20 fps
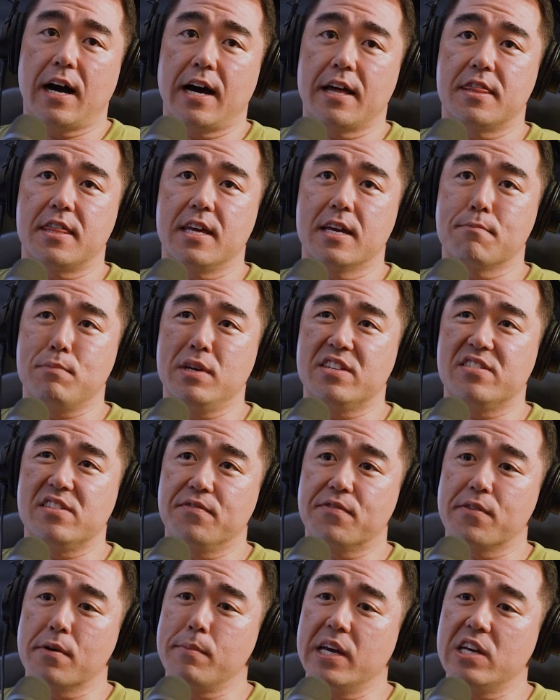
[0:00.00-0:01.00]
I think
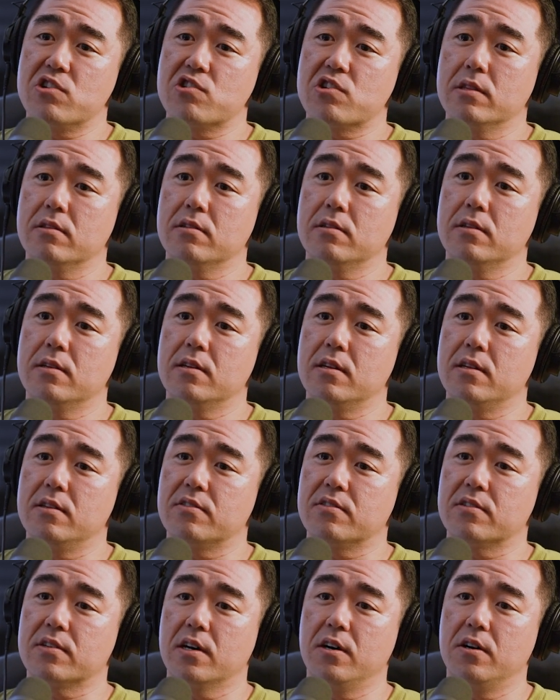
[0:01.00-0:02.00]
misinformation, and
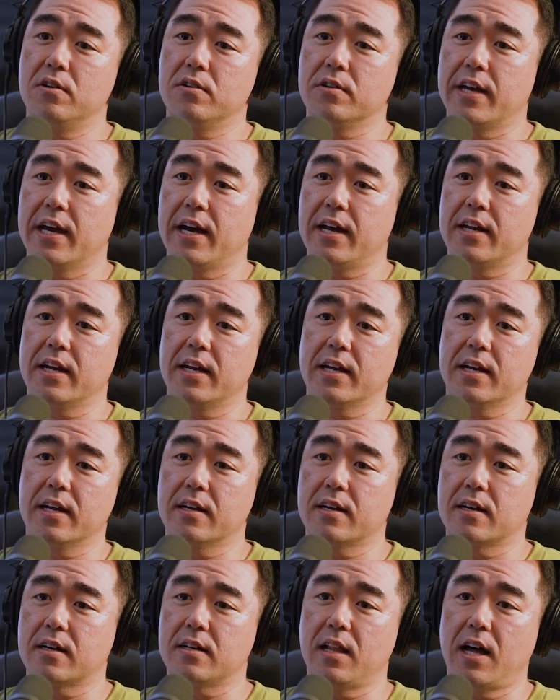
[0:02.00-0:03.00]
so
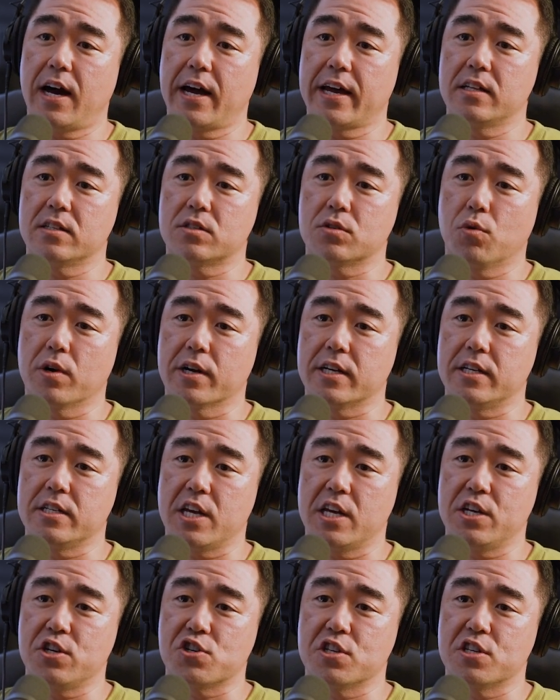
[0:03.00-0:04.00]
getting clients,
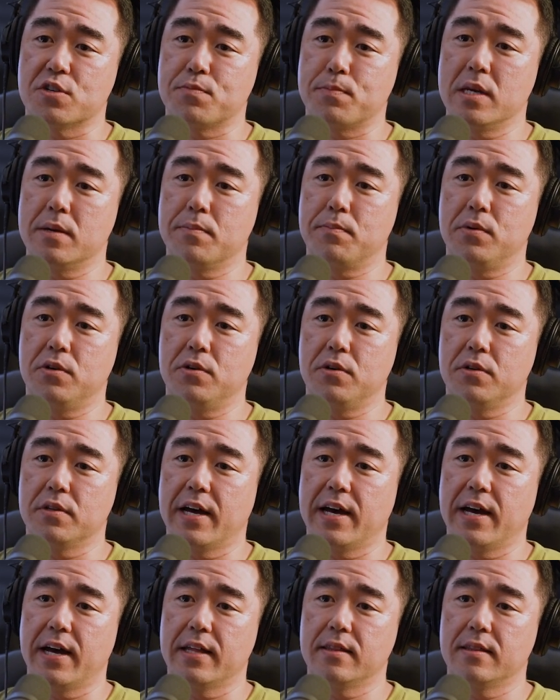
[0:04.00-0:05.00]
organizations, people
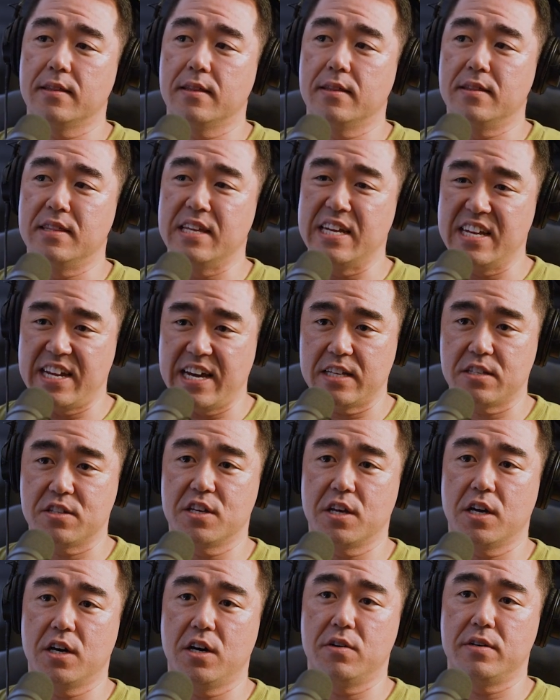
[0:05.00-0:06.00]
that need
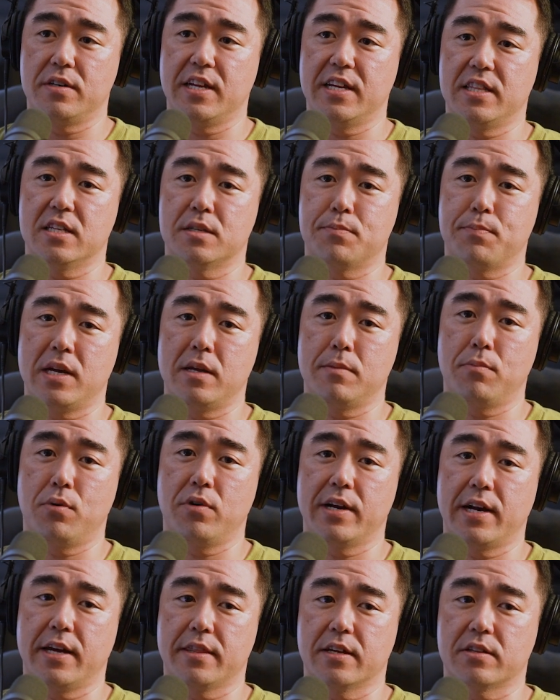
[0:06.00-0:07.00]
SEO and need this pain
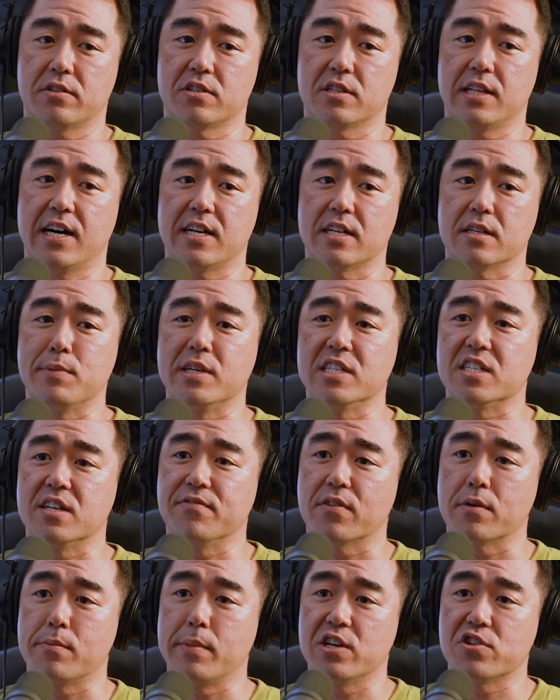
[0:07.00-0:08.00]
point. I think there's a lot of
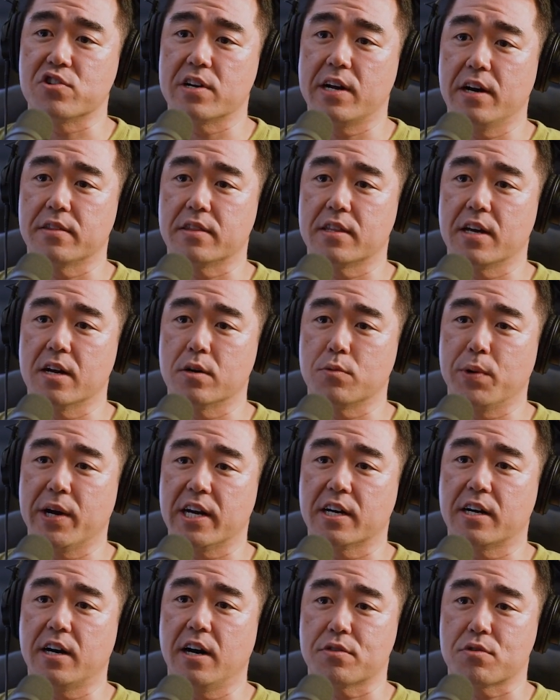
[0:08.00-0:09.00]
misinformation out there, and we got
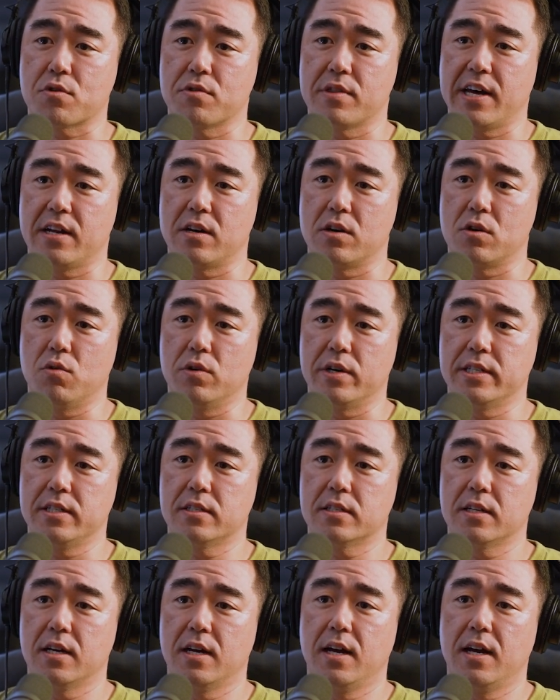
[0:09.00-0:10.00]
to cut through that
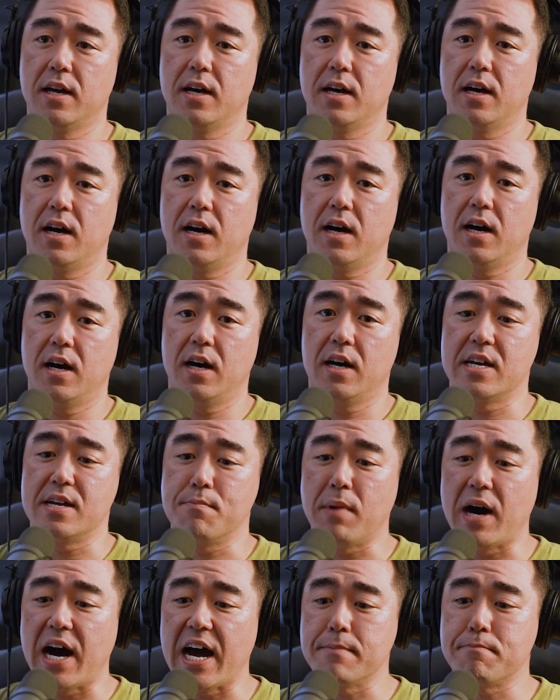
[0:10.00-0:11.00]
noise. Uh, in
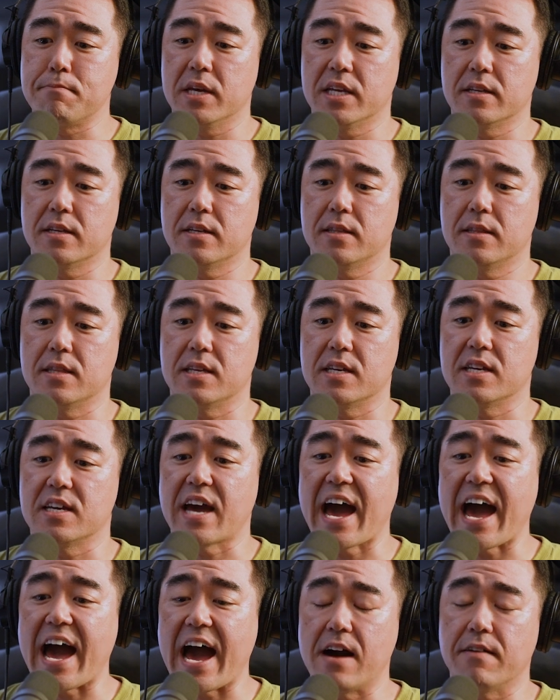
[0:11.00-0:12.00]
my opinion, the
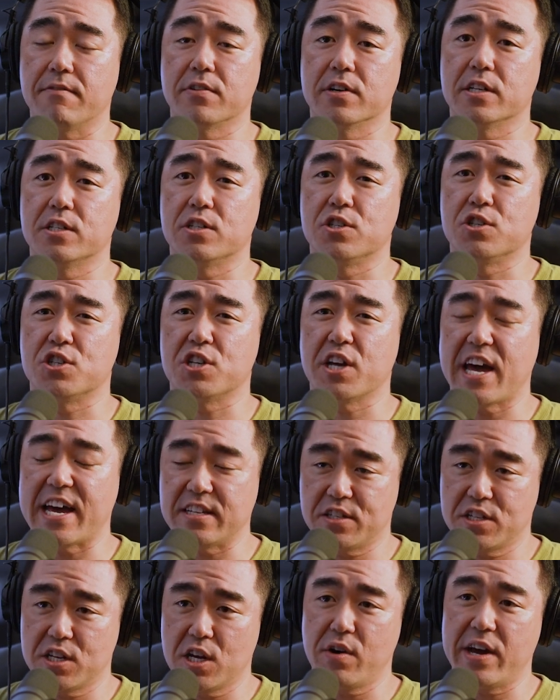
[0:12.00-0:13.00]
average
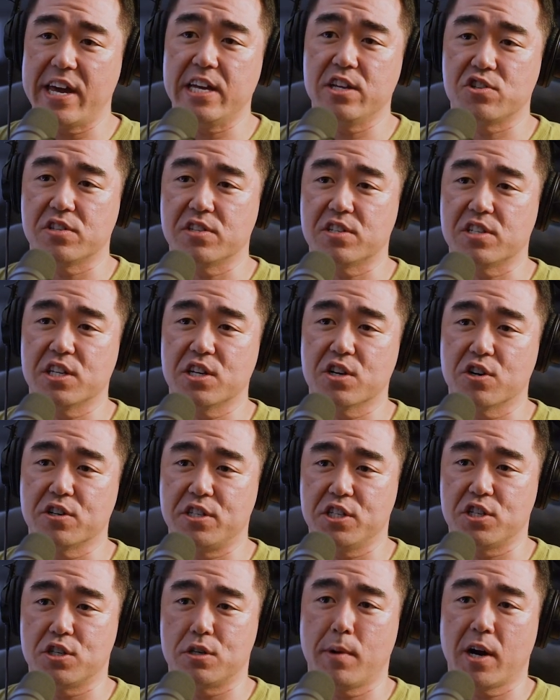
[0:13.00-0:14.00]
SEO agency or
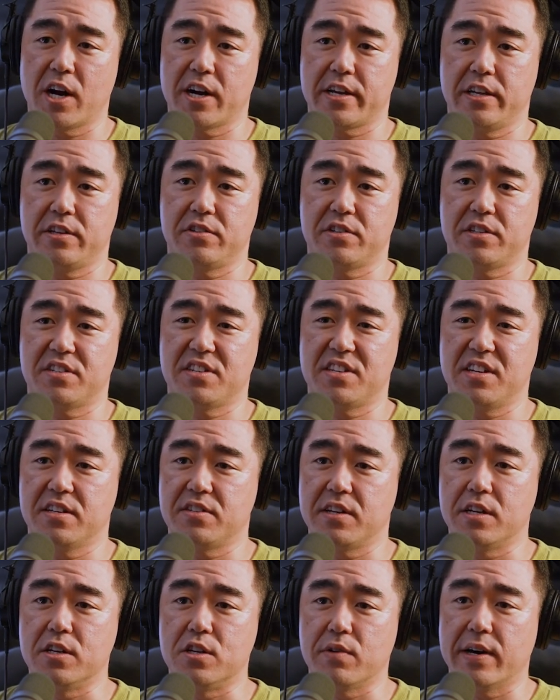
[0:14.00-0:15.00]
digital marketing agency says
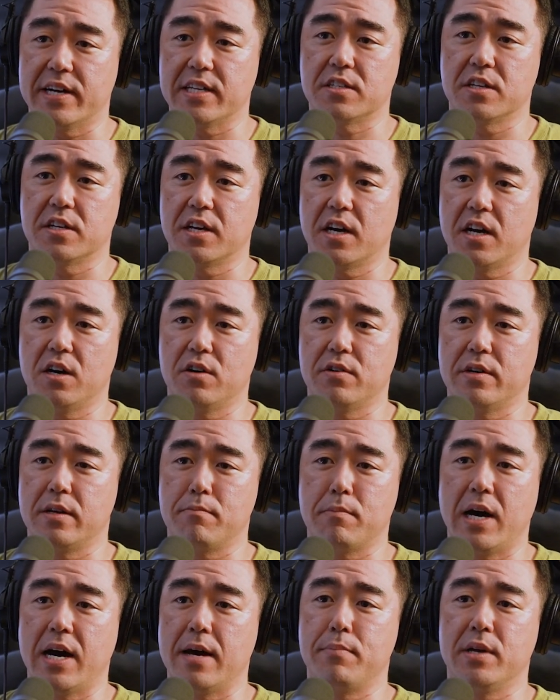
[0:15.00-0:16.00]
they do SEO. In
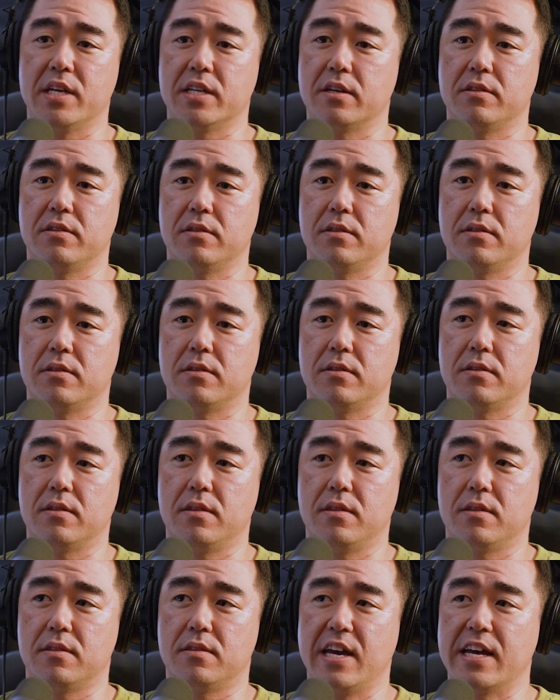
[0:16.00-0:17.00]
my opinion,
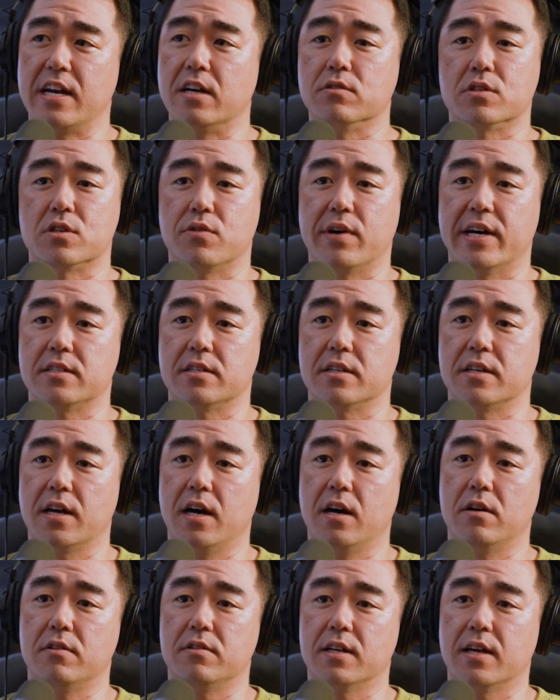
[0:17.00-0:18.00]
they don't do
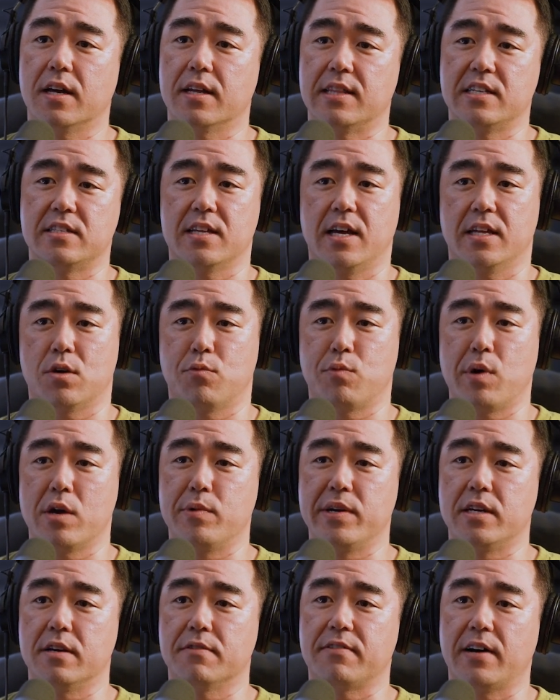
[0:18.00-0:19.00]
SEO, at least not the way
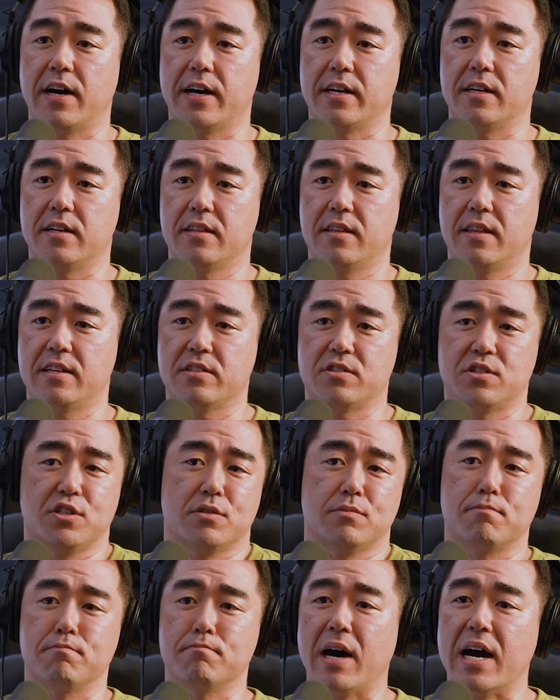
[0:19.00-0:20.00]
we define it, and that's
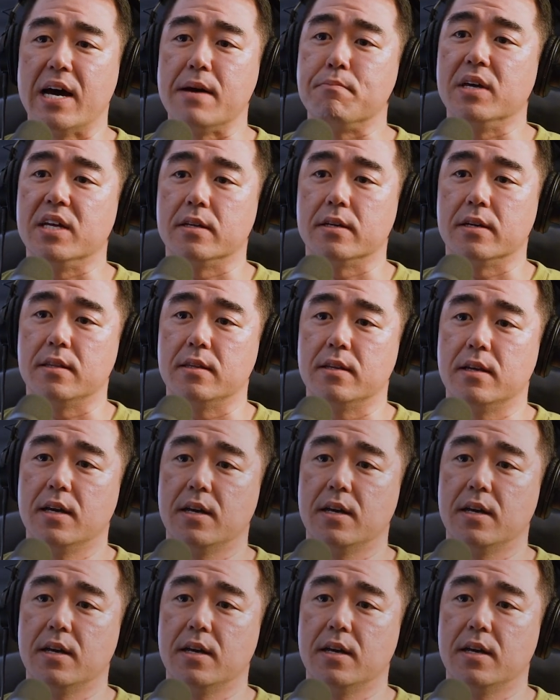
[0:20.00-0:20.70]
just my opinion.